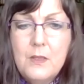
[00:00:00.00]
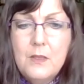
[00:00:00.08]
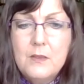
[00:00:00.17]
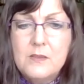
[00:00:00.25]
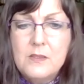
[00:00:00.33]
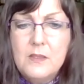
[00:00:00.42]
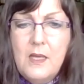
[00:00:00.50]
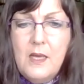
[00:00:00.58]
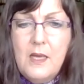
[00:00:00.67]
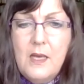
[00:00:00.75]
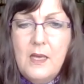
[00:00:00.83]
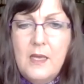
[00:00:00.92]

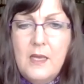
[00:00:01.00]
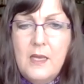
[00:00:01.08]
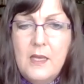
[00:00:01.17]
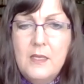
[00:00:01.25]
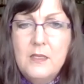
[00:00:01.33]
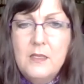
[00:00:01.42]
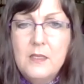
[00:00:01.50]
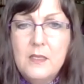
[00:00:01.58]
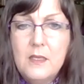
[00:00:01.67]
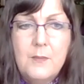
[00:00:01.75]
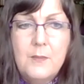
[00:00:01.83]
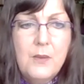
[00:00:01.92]
slide that
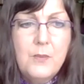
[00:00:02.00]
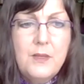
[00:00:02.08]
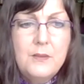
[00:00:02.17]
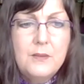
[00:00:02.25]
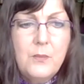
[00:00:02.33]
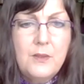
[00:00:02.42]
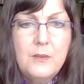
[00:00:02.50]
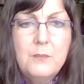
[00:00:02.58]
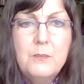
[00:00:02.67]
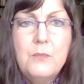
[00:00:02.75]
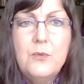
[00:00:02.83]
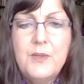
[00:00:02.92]
we're
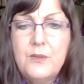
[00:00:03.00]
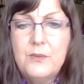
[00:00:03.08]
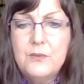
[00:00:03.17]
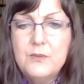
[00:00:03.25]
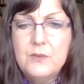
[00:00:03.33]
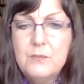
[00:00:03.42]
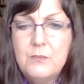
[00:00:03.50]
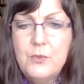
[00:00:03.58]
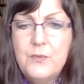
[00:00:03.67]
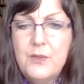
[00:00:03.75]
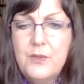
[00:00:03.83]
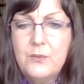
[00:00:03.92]

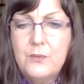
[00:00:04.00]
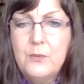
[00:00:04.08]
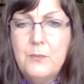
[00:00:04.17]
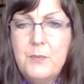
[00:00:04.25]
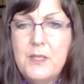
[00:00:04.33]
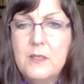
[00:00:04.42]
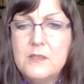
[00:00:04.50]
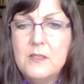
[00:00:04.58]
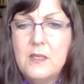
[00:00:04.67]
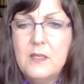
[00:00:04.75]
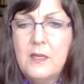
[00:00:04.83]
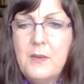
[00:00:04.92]
moving through, because
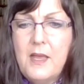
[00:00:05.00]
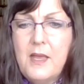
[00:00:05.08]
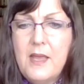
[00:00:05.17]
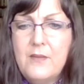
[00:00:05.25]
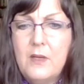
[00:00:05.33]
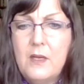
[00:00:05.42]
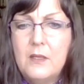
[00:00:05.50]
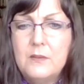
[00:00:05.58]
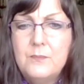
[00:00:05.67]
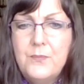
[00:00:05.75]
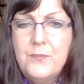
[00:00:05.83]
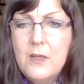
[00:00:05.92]
I have a
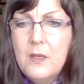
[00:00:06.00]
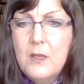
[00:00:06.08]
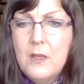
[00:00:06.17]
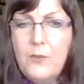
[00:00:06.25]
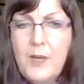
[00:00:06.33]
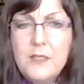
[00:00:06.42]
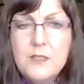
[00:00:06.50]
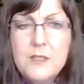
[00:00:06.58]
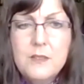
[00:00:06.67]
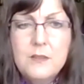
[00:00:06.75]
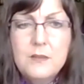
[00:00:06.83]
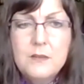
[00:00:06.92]
great,
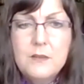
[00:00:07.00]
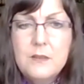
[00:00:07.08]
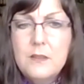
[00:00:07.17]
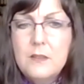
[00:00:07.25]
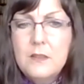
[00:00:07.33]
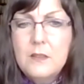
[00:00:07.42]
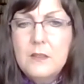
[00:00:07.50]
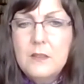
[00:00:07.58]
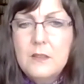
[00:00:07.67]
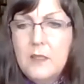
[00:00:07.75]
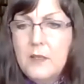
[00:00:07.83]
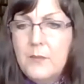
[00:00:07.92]

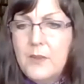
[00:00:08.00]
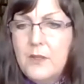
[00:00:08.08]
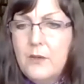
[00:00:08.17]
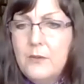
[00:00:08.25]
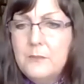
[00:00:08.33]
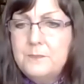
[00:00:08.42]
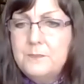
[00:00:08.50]
here we go.